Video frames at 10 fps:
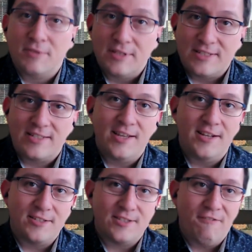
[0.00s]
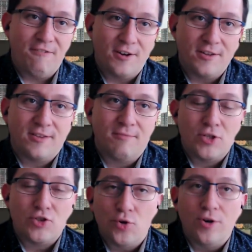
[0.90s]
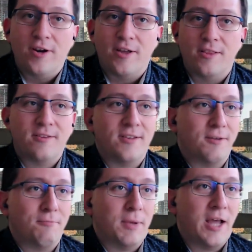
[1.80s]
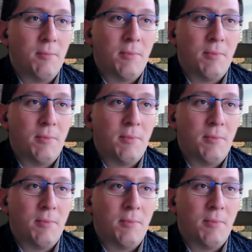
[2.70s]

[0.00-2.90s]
see this effort mature and become a